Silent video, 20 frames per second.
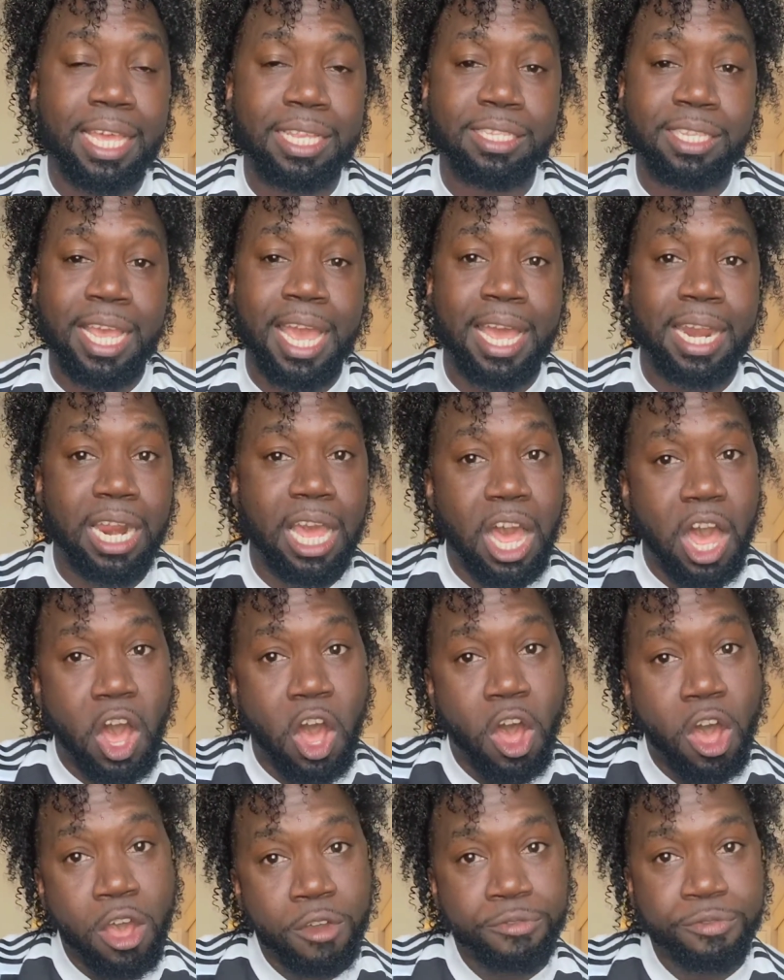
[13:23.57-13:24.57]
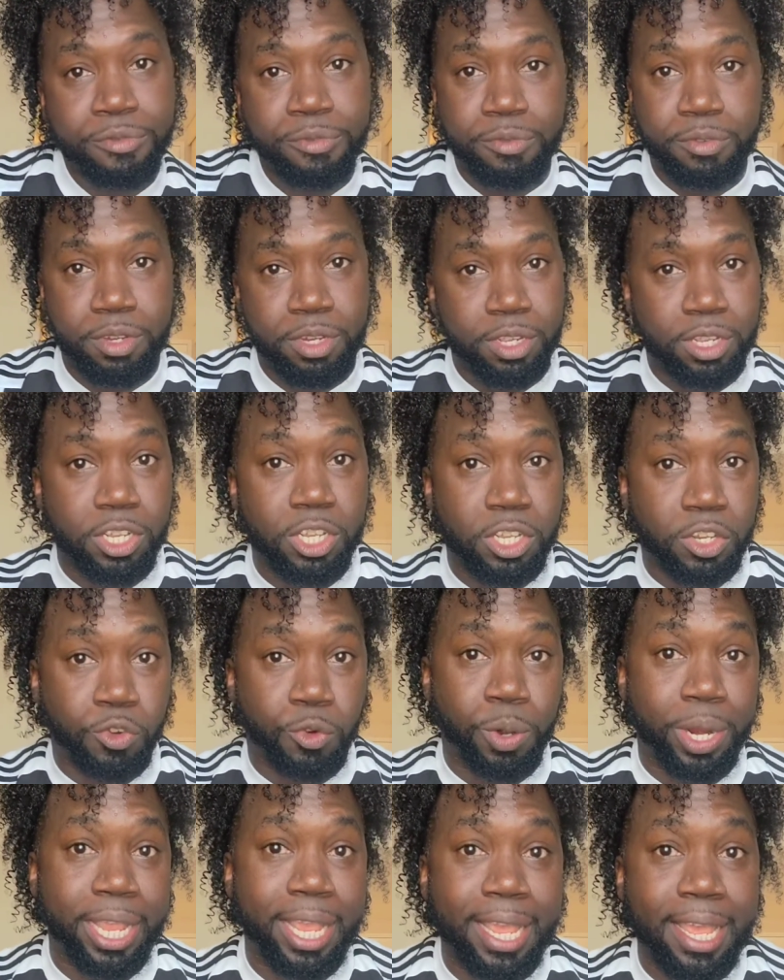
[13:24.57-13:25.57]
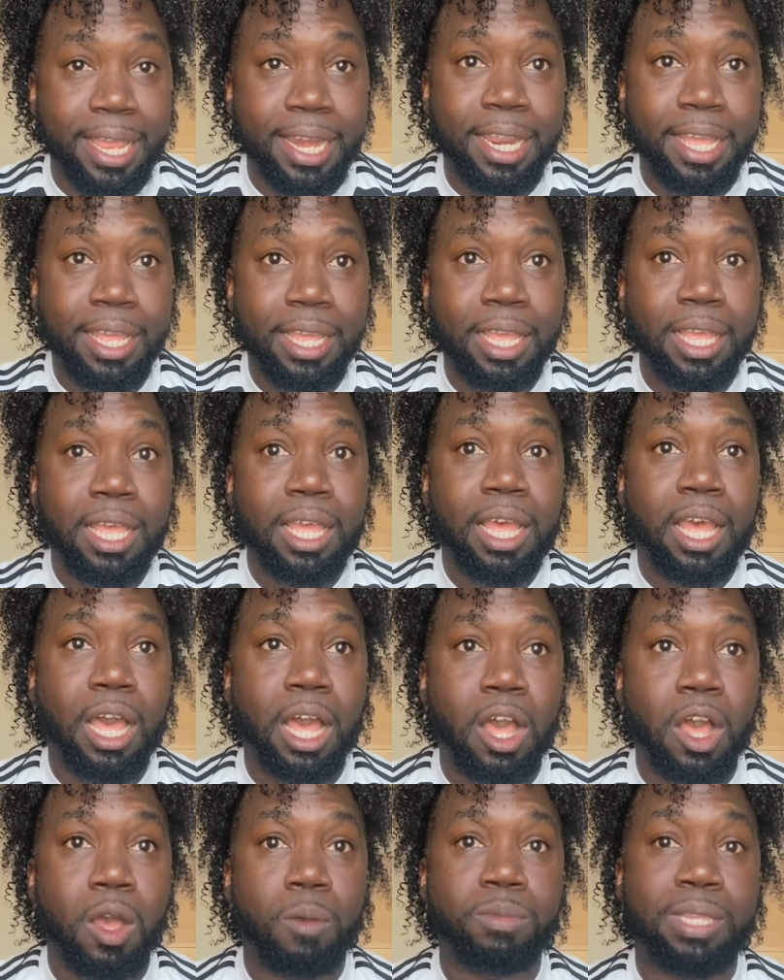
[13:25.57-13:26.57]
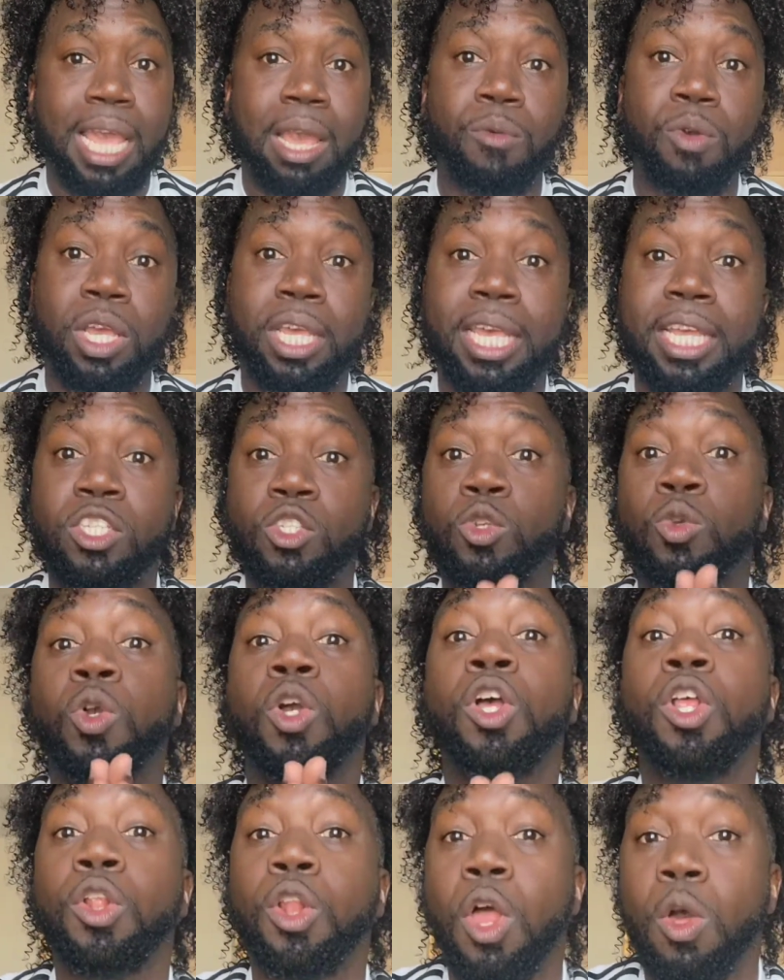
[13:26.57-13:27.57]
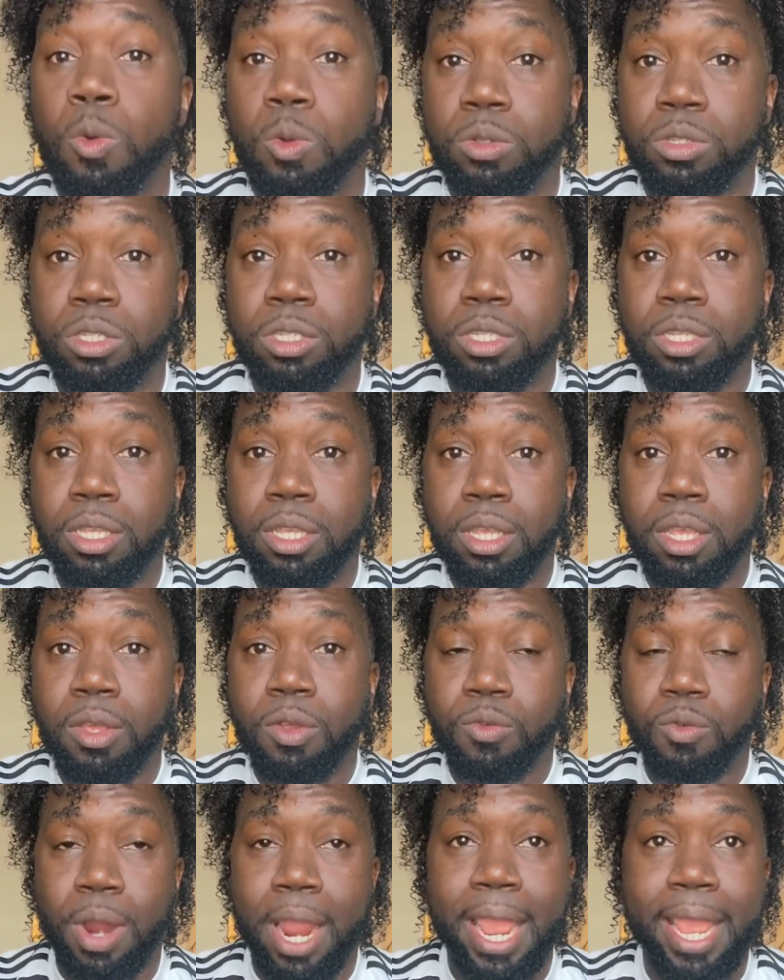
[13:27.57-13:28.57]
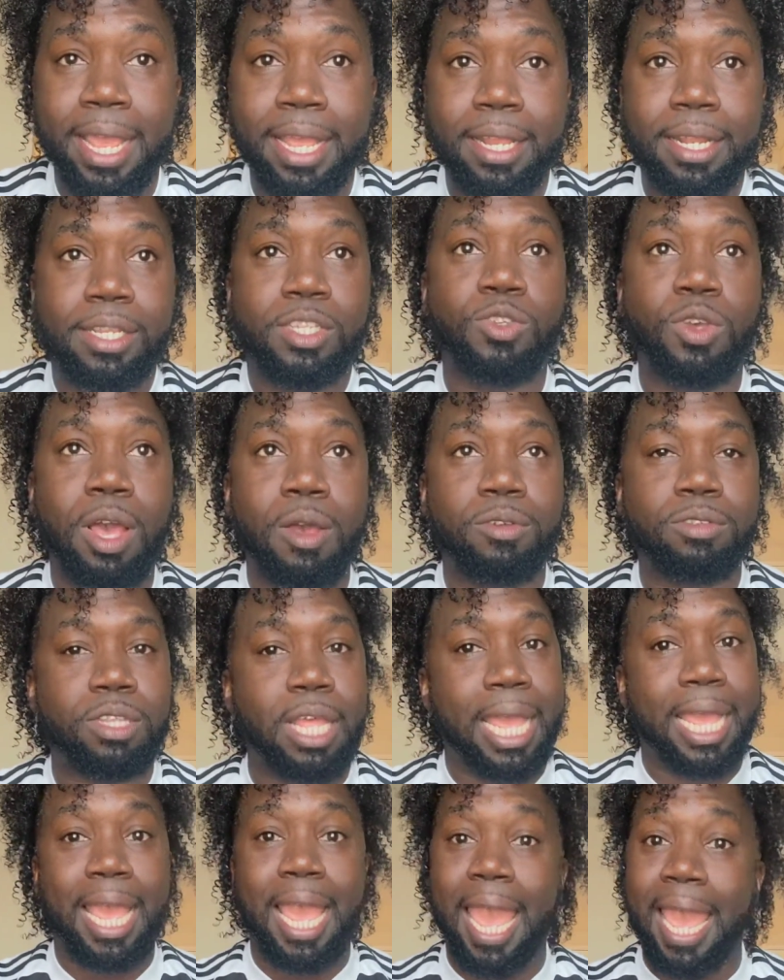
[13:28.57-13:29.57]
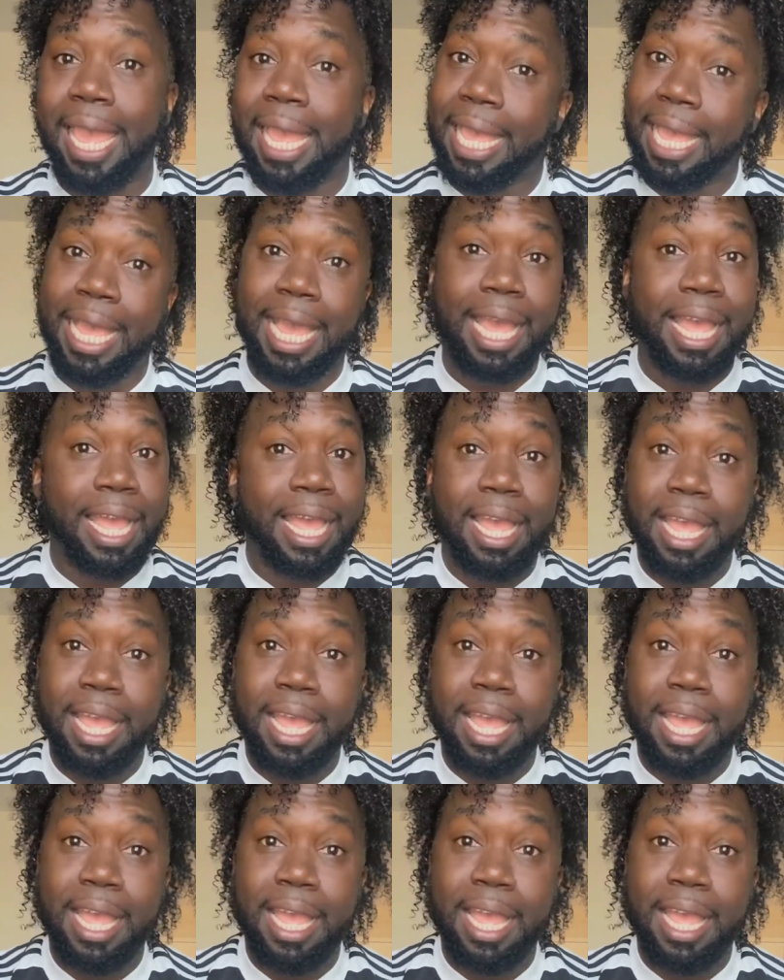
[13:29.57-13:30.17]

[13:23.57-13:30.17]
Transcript: It's kind of off the grid um, that will get you close, right? So I was like, hey,